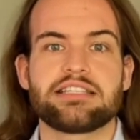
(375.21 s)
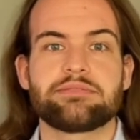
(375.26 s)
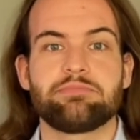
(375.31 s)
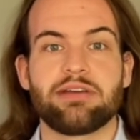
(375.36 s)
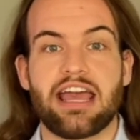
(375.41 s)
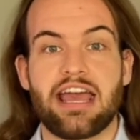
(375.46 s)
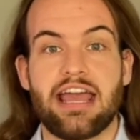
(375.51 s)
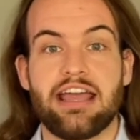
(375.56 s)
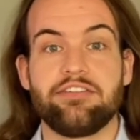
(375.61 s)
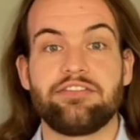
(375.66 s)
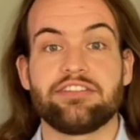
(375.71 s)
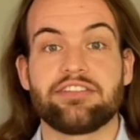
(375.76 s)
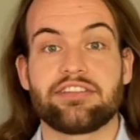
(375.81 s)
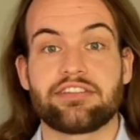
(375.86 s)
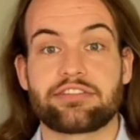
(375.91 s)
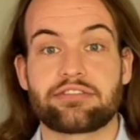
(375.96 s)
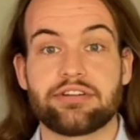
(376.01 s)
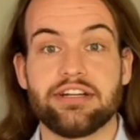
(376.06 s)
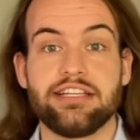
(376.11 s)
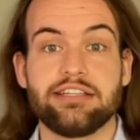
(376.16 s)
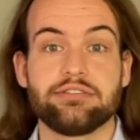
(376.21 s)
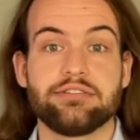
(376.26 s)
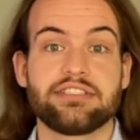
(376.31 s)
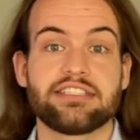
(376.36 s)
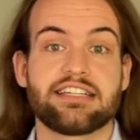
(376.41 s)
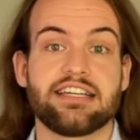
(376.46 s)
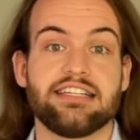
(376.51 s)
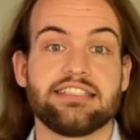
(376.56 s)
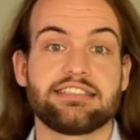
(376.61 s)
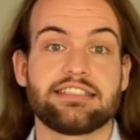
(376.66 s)
behave in the 3 use
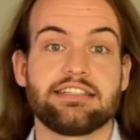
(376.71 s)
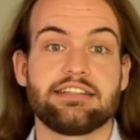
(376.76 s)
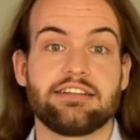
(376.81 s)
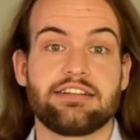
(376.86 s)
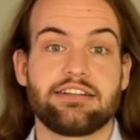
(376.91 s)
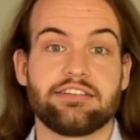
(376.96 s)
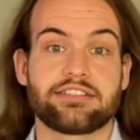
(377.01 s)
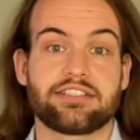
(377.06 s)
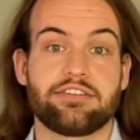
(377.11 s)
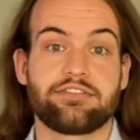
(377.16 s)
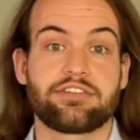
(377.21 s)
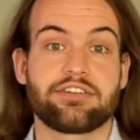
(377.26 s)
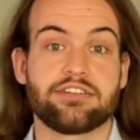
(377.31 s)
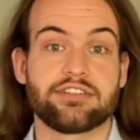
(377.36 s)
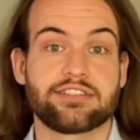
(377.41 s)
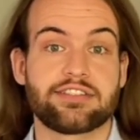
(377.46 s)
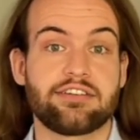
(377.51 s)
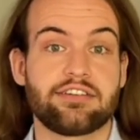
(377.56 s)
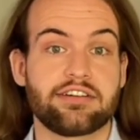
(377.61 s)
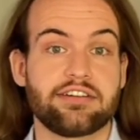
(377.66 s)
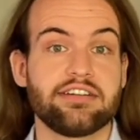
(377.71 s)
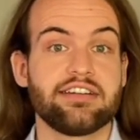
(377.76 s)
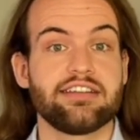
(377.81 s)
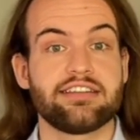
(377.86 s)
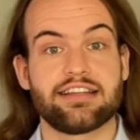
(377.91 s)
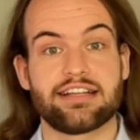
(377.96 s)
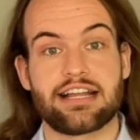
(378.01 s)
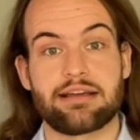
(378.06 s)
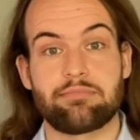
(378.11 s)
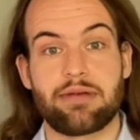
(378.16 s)
case scenarios of concern
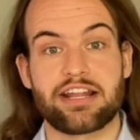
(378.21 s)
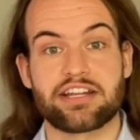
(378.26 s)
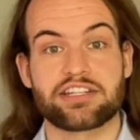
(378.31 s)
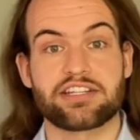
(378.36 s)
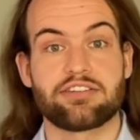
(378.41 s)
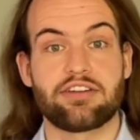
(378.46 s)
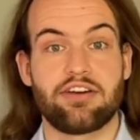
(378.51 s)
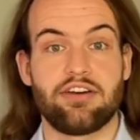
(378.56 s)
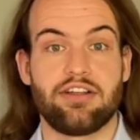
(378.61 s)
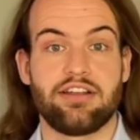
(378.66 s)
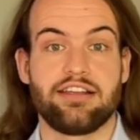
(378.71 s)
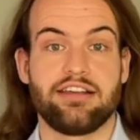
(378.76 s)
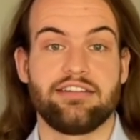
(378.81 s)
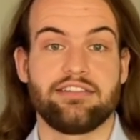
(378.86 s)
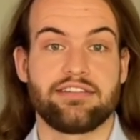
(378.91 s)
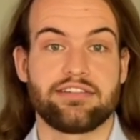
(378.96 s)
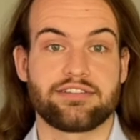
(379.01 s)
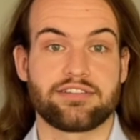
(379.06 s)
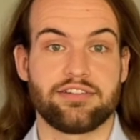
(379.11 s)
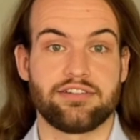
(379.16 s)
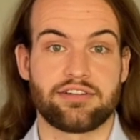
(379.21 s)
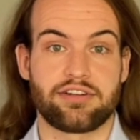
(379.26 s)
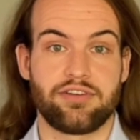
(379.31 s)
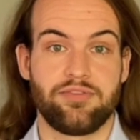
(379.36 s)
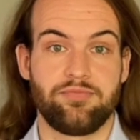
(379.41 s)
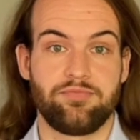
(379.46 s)
that I mentioned earlier in the talk.